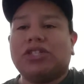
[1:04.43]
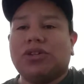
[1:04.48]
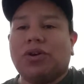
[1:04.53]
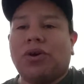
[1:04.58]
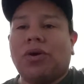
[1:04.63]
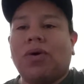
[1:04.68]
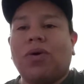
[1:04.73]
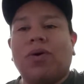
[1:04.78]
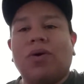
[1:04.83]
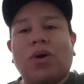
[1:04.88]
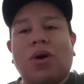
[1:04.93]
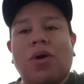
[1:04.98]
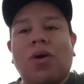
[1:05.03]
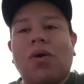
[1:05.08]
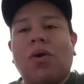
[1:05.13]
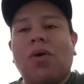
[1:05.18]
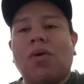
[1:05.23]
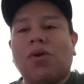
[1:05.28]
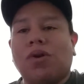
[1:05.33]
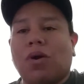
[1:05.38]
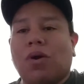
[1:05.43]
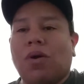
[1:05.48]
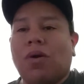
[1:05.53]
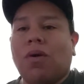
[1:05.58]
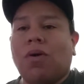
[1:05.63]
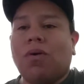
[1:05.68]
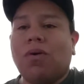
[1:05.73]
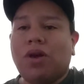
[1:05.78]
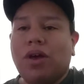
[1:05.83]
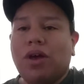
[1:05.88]
don't go,
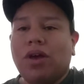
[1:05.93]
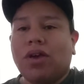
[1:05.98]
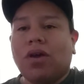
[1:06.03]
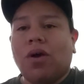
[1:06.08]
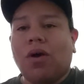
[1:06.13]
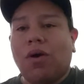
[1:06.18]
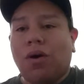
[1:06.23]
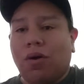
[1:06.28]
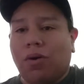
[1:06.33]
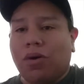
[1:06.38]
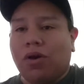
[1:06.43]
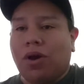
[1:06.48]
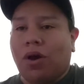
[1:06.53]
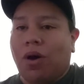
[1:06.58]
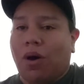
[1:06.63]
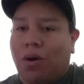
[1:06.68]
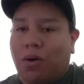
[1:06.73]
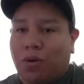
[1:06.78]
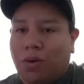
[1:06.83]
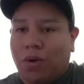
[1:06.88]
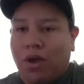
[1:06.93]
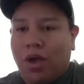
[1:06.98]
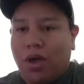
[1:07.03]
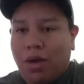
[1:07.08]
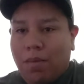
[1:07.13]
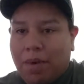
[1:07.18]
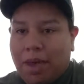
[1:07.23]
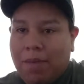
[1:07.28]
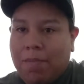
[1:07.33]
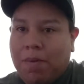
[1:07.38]
go, go, go.
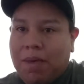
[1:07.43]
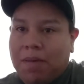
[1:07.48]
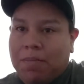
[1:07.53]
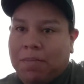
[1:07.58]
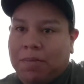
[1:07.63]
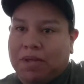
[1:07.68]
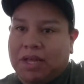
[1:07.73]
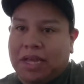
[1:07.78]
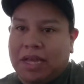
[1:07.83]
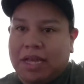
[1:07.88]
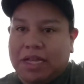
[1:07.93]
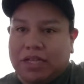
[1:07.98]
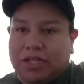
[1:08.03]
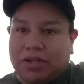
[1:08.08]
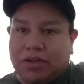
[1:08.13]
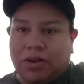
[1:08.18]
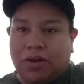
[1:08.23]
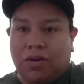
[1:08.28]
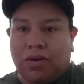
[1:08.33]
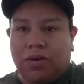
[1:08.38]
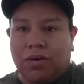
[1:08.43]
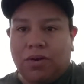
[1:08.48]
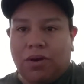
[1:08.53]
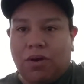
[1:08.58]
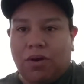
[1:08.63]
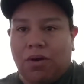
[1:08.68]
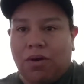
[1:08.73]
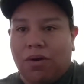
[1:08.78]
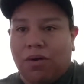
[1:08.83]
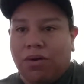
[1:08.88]
Baby, please don't
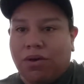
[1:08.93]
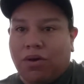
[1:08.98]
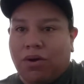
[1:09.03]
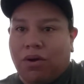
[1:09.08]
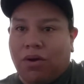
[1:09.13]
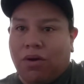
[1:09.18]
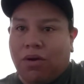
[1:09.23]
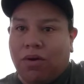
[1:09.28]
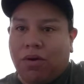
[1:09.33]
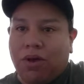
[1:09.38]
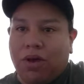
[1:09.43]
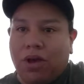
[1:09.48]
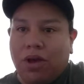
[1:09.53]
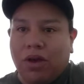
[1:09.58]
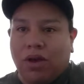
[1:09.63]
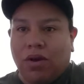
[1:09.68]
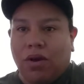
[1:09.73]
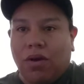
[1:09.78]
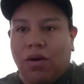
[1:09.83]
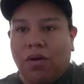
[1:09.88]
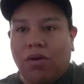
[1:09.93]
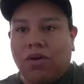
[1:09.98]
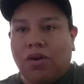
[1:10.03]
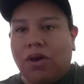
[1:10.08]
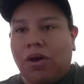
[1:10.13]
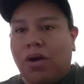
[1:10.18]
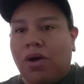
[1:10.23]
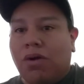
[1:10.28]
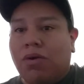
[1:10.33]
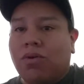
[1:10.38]
go, go, go,
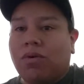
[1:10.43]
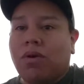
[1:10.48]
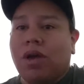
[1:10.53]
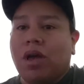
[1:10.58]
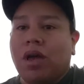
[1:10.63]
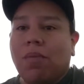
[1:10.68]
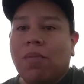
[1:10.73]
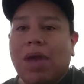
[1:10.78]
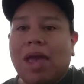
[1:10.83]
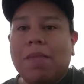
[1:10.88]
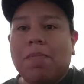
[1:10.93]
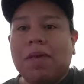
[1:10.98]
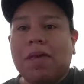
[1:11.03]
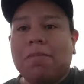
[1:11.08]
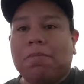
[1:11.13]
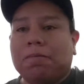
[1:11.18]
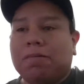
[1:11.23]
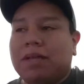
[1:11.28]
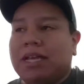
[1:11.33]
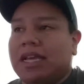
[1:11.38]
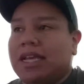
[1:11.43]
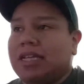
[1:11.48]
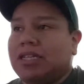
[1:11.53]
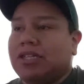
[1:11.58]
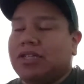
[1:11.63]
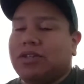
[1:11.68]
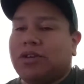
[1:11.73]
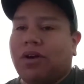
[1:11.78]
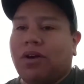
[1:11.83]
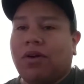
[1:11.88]
go. Baby, please
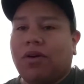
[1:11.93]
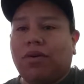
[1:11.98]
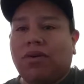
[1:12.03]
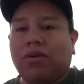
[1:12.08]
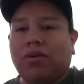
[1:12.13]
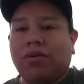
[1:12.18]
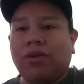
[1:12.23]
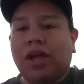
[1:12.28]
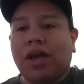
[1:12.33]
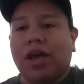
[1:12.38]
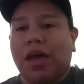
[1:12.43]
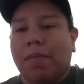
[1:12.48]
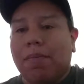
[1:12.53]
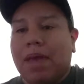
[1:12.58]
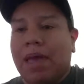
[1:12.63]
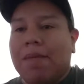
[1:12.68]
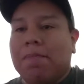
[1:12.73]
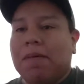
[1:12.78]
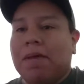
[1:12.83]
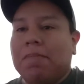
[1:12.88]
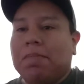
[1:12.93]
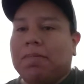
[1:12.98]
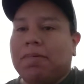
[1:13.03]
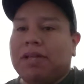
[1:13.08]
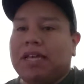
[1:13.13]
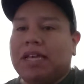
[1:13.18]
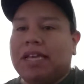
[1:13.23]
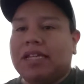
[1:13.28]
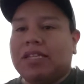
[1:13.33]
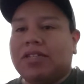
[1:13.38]
don't. Baby,
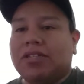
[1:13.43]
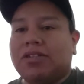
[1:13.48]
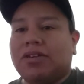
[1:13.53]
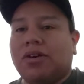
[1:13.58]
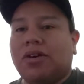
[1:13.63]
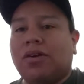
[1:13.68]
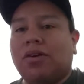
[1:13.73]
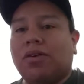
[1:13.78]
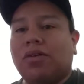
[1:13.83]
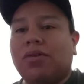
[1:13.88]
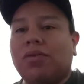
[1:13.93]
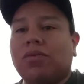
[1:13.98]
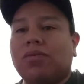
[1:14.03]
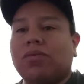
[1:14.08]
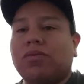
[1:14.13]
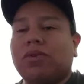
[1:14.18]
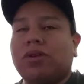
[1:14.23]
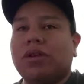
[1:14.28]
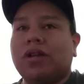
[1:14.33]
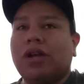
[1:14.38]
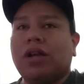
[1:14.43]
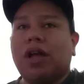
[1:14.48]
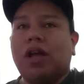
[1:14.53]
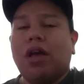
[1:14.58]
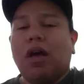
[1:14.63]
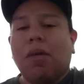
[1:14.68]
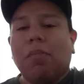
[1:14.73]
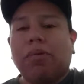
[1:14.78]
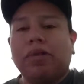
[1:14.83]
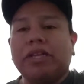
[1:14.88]
please don't
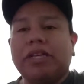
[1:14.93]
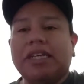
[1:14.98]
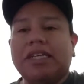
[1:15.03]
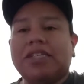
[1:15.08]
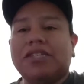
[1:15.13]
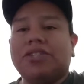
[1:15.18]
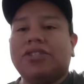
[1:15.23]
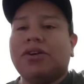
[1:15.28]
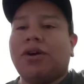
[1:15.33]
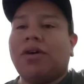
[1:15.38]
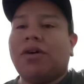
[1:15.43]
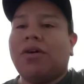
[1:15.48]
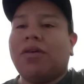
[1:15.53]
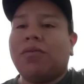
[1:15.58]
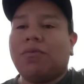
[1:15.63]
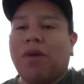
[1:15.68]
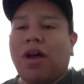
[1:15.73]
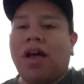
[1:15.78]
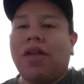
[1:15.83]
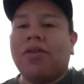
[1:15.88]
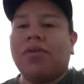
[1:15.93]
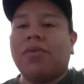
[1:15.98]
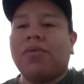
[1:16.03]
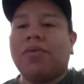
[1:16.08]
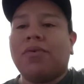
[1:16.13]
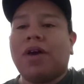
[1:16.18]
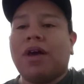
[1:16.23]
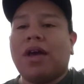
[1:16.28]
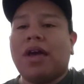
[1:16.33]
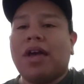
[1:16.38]
please don't run
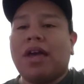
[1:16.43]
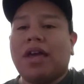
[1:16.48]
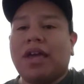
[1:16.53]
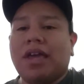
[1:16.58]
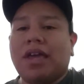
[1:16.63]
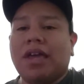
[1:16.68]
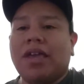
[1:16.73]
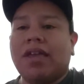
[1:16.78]
away